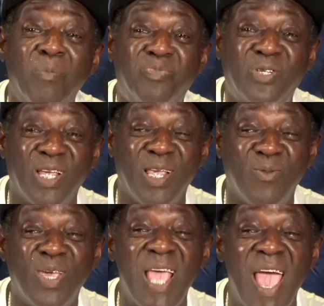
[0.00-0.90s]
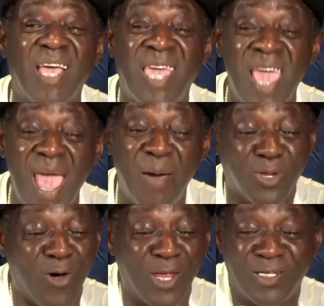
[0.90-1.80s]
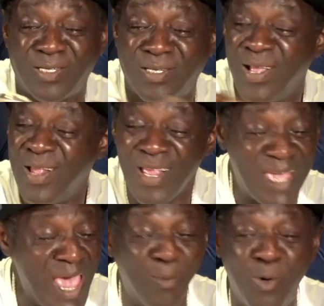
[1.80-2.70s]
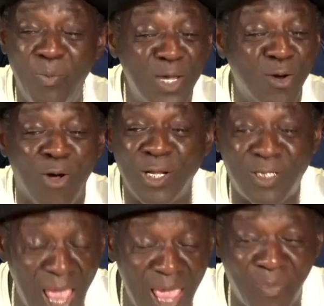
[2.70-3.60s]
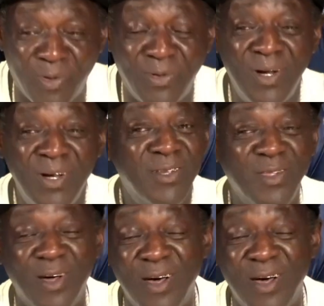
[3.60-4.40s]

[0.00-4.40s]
Gee, we had camel meat on the table. You know what I'm